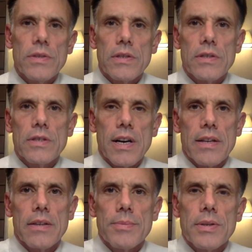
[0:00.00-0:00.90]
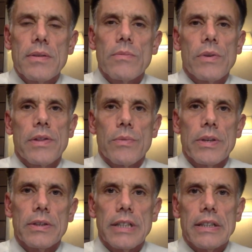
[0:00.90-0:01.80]
This is Jonathan Lipson with The
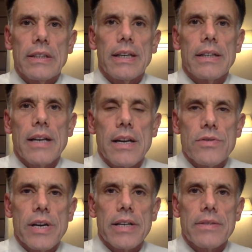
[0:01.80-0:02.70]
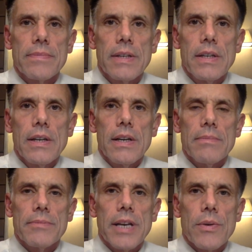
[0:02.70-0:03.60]
Real Deal on Contracts.
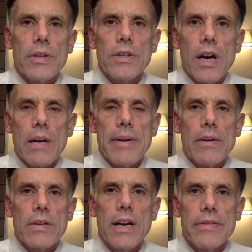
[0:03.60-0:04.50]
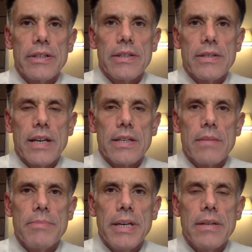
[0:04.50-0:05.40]
Today we're going to talk about covenants not to
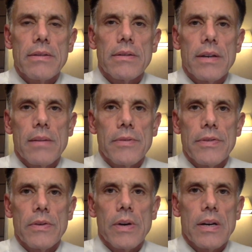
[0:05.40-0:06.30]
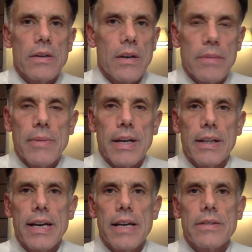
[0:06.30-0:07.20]
compete. If you are in my
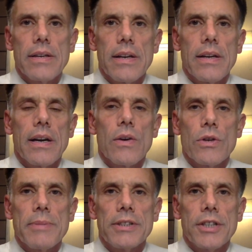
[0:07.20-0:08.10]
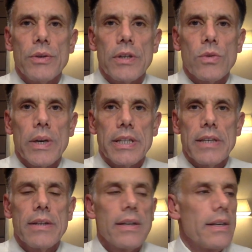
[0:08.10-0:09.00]
class, that corresponds to Unit 20.
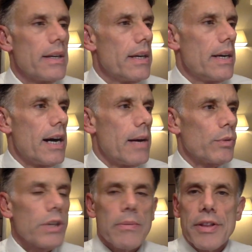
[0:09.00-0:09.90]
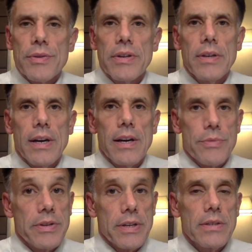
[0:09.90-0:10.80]
We'll talk about three
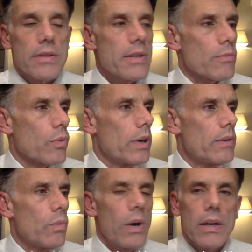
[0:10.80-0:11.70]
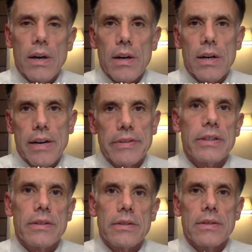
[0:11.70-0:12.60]
things. Number one, what are
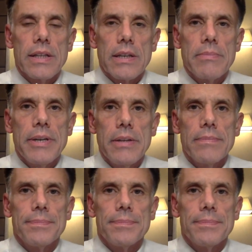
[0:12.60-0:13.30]
covenants not to compete?